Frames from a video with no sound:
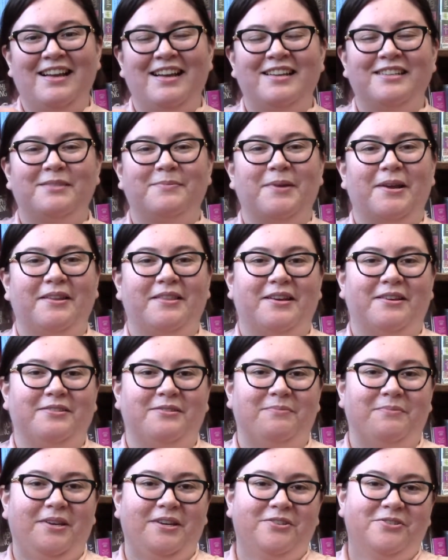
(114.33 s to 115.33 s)
It's about
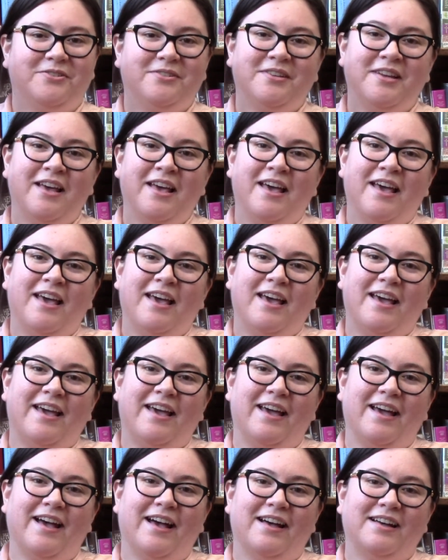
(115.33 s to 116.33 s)
1,000 pages,
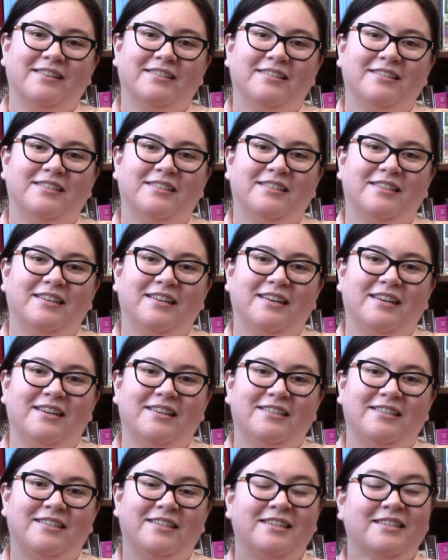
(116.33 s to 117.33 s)
and
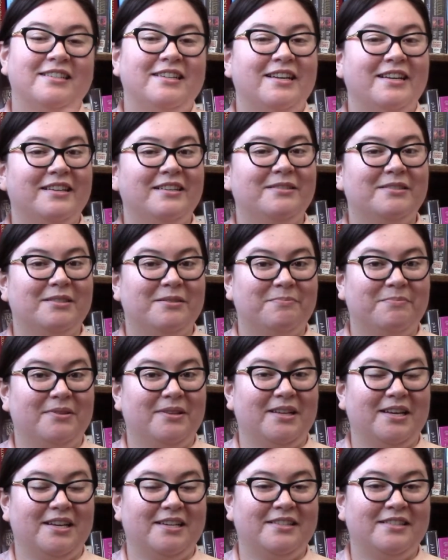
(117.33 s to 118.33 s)
it takes
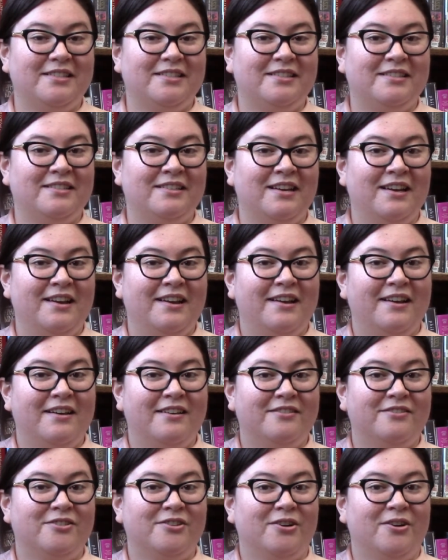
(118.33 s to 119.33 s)
place
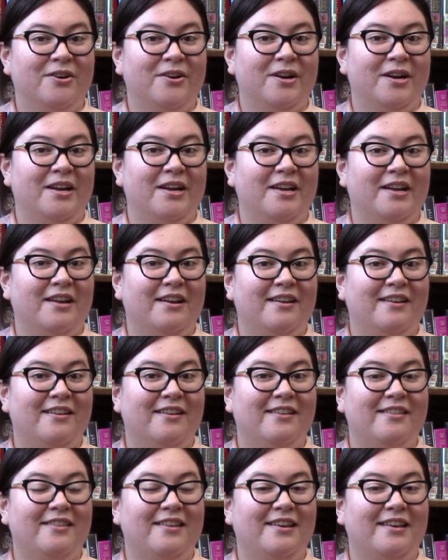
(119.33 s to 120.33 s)
during
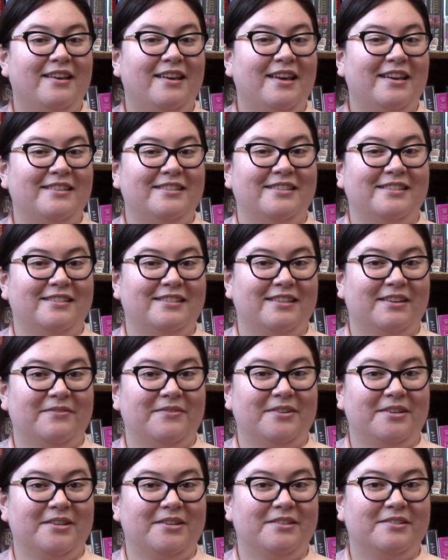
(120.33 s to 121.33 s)
the
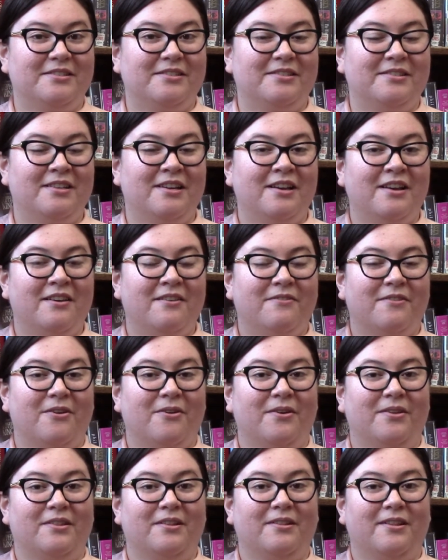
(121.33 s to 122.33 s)
1870s, following the